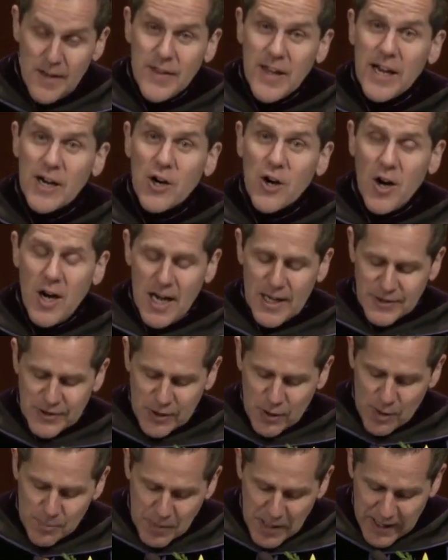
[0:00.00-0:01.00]
They are
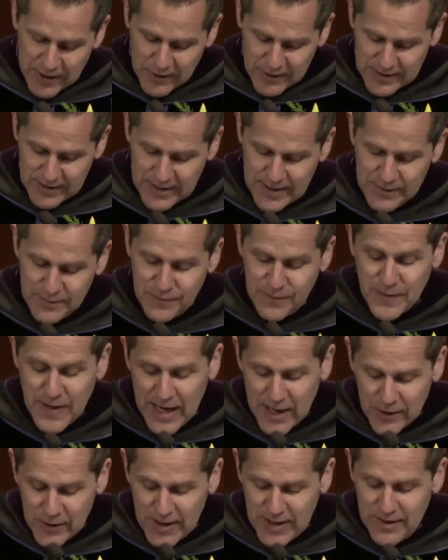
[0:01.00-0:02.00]
also apparently
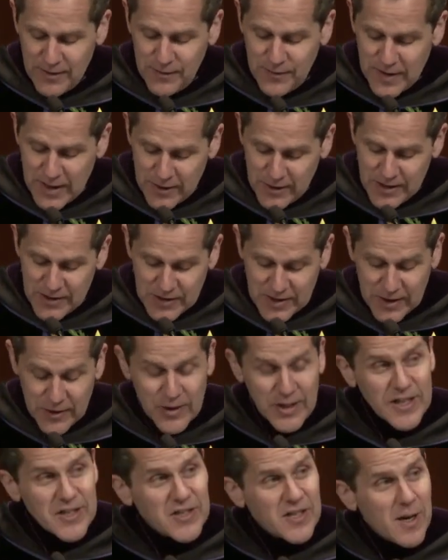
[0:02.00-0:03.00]
very, very
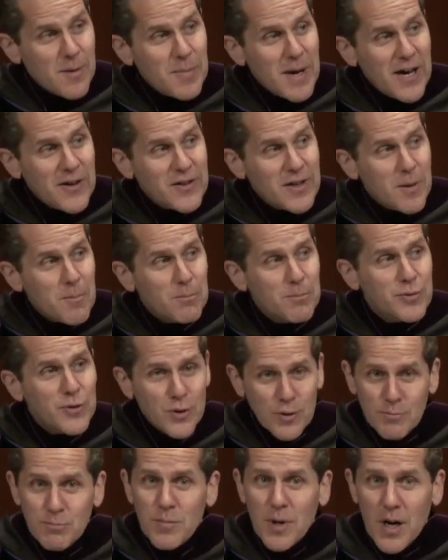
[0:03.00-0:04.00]
serious about
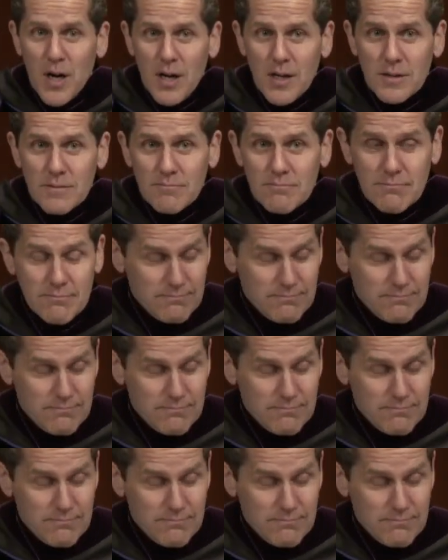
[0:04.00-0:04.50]
broomball.